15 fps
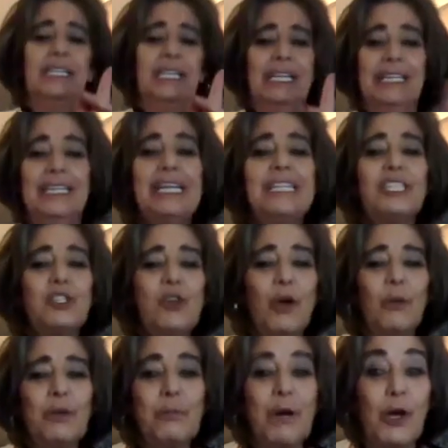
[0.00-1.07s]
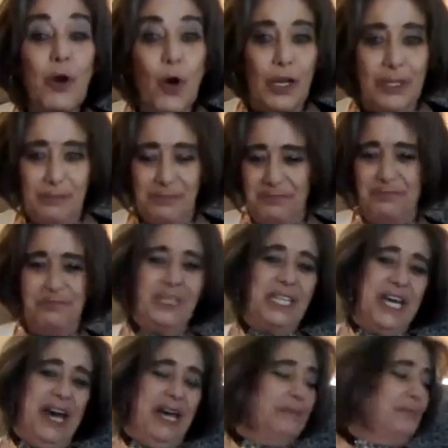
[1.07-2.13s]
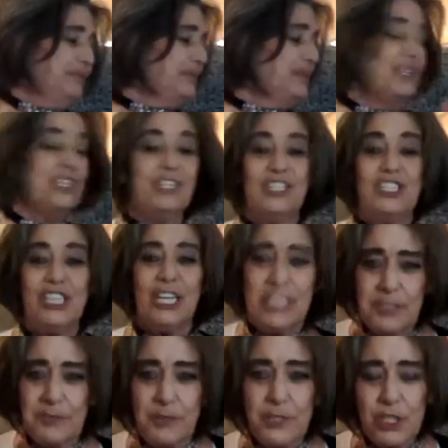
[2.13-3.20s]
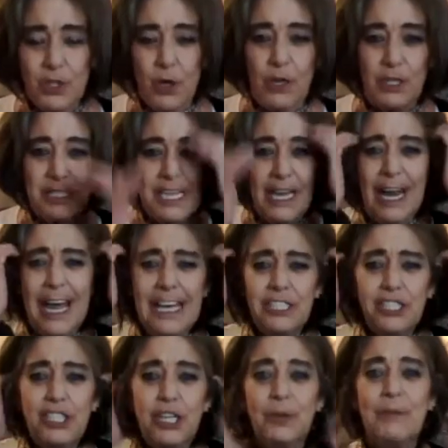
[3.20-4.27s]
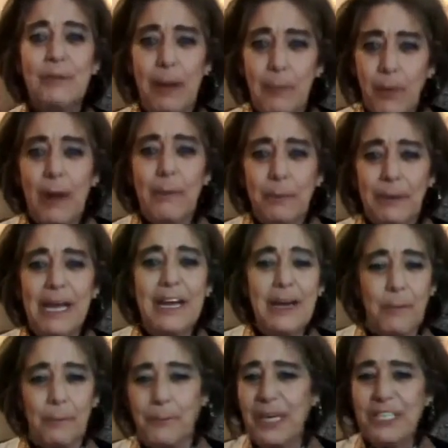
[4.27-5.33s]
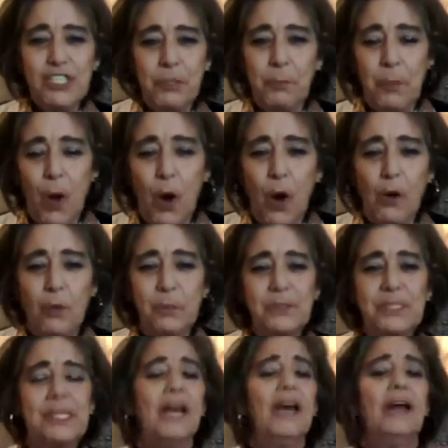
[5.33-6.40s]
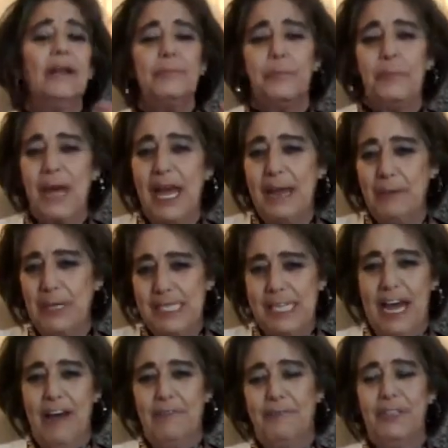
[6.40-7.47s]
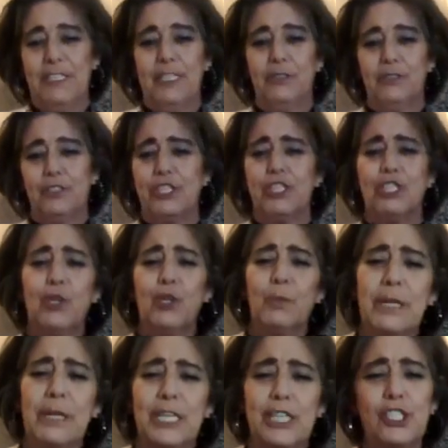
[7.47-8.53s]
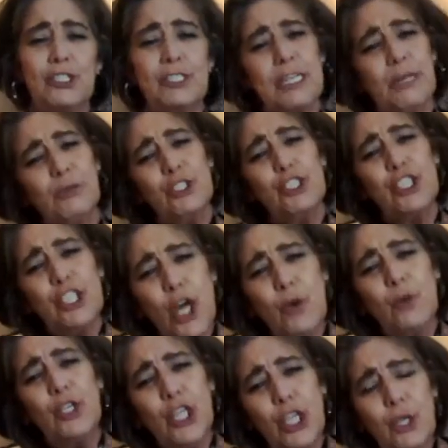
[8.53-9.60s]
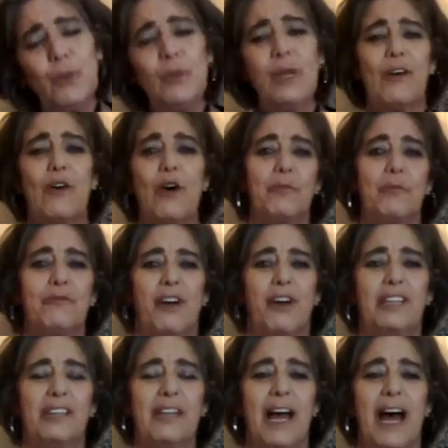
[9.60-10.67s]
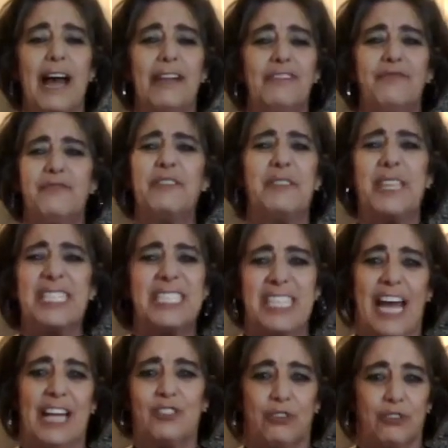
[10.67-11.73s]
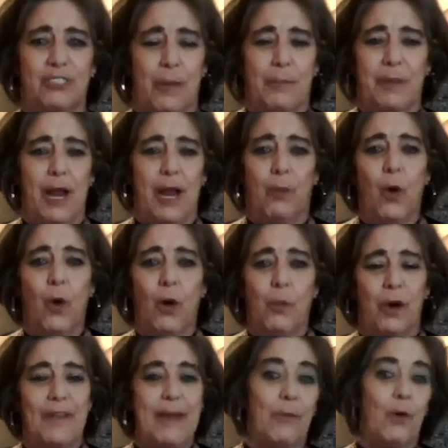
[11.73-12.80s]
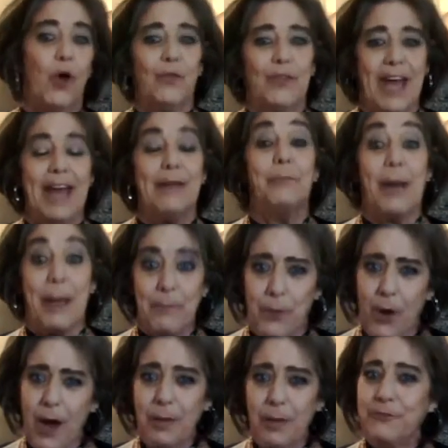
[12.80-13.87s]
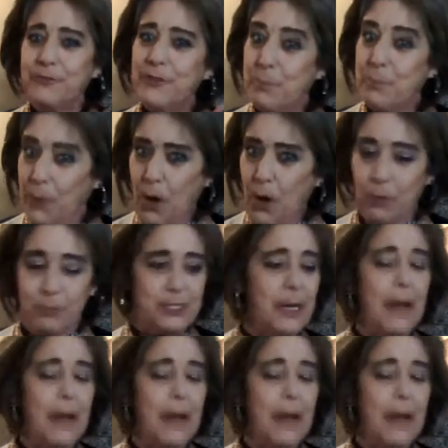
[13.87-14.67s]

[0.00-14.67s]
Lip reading: Let's start with my garden, okay? Just for starters, now last year, remember I planted a bunch of bulbs, baby daffodils, those little miniatures. They were so cute. I got them for 50 cents or something at Walmart, and they were all dead. But I bought them for the bulbs.